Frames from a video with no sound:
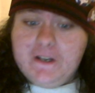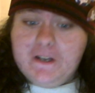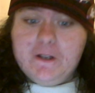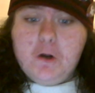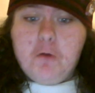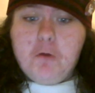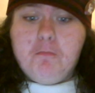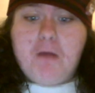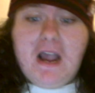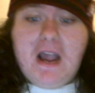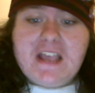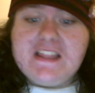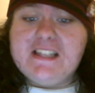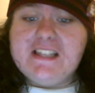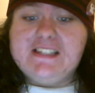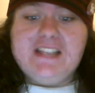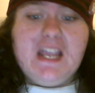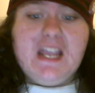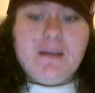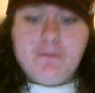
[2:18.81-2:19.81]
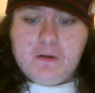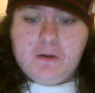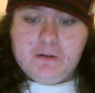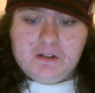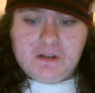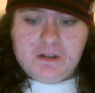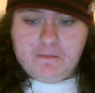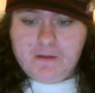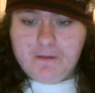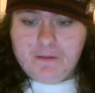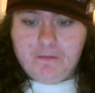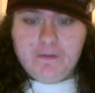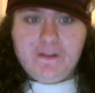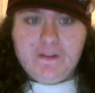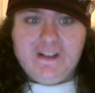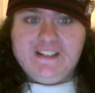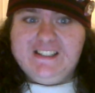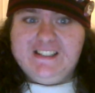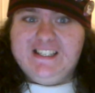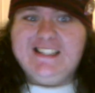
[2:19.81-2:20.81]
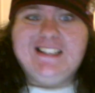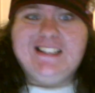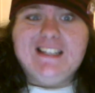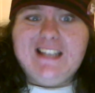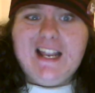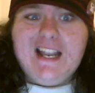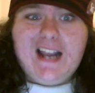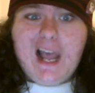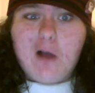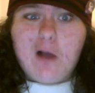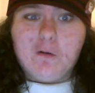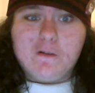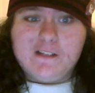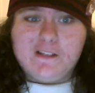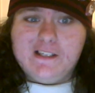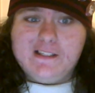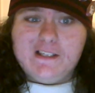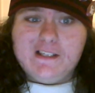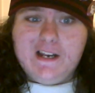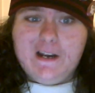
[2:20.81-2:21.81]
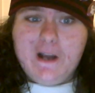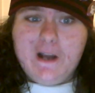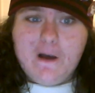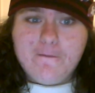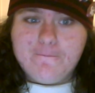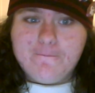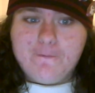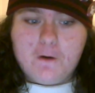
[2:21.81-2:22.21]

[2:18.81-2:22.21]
you to go buy this game because some people think 6 to 10 hours isn't enough